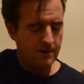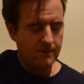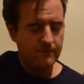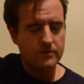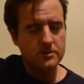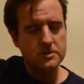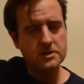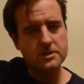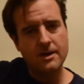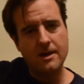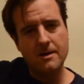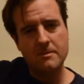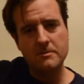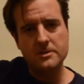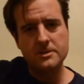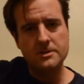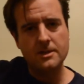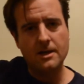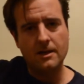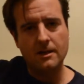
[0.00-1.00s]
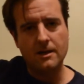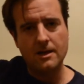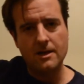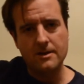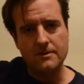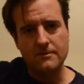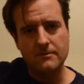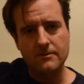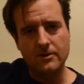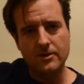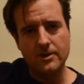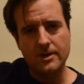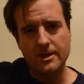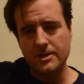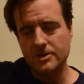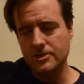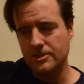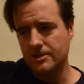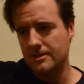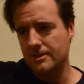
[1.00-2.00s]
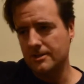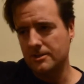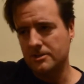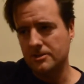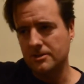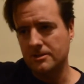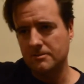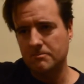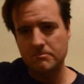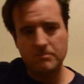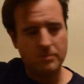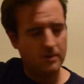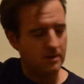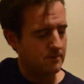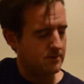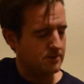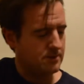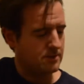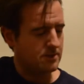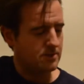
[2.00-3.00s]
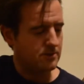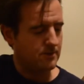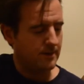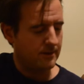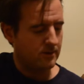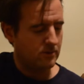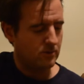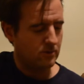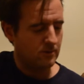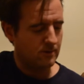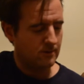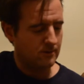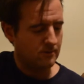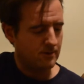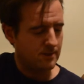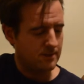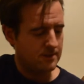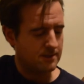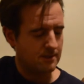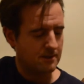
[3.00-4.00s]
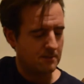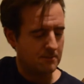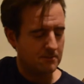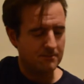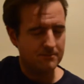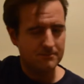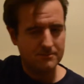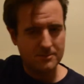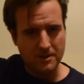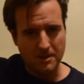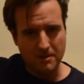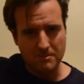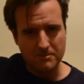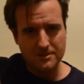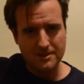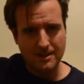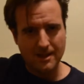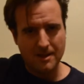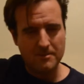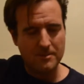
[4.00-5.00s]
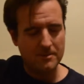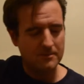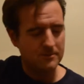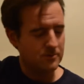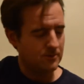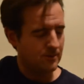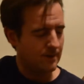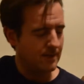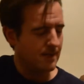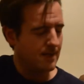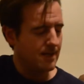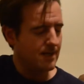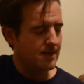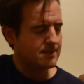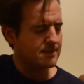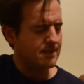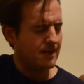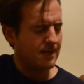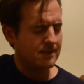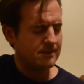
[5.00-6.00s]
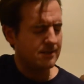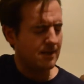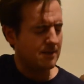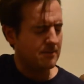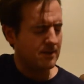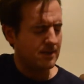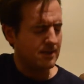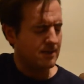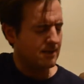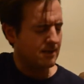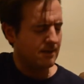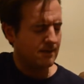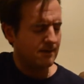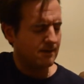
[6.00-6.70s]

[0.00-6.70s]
First time there's not a lot of variation, it's just pretty much a straight chord with a thumb slap in between. Second time he